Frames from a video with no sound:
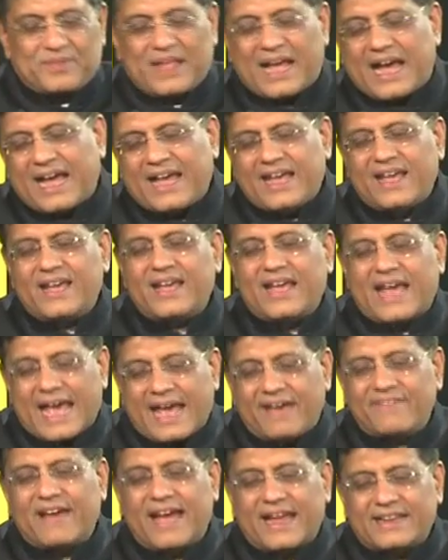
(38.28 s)
I
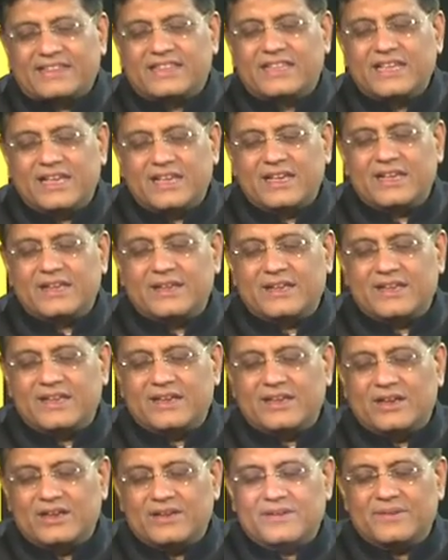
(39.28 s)
have had the
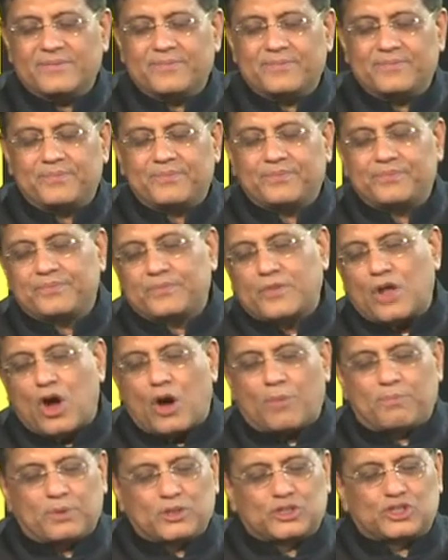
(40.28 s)

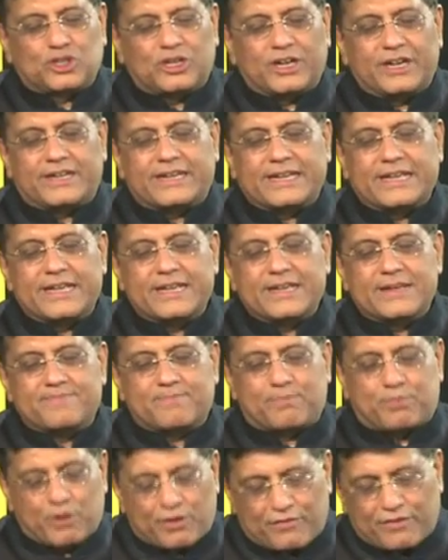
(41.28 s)
opportunity,
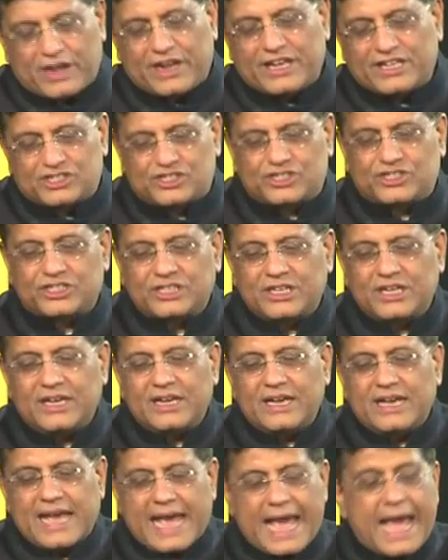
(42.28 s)
privilege,
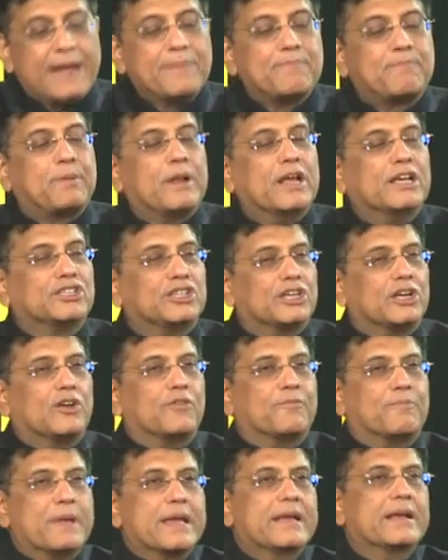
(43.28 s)
and pleasure
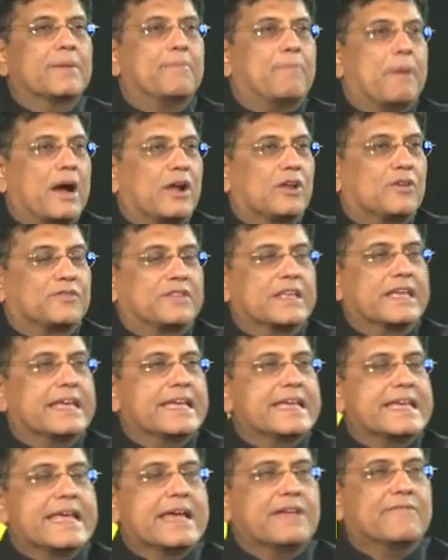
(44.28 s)
of being a part of
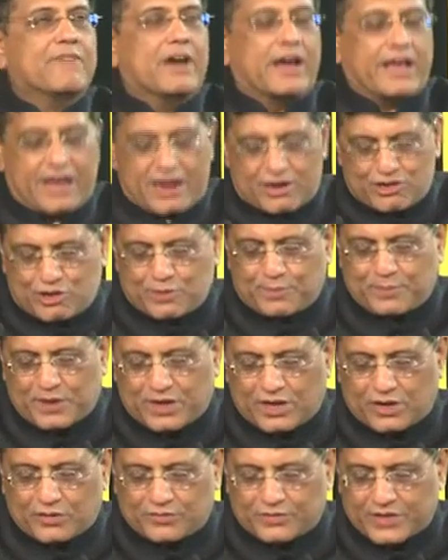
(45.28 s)
the E&Y
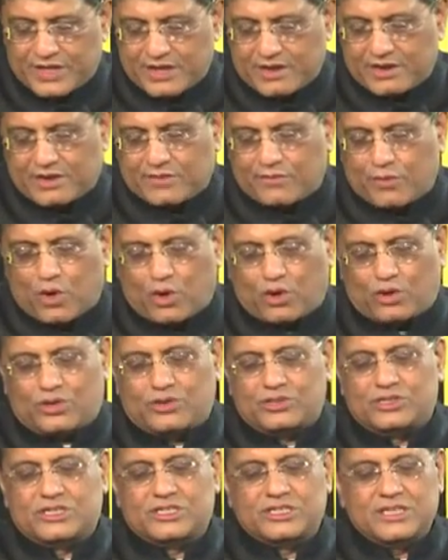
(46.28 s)
Entrepreneur of the Year
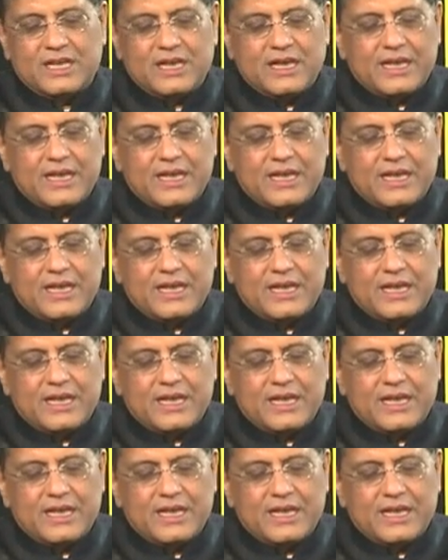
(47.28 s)
Awards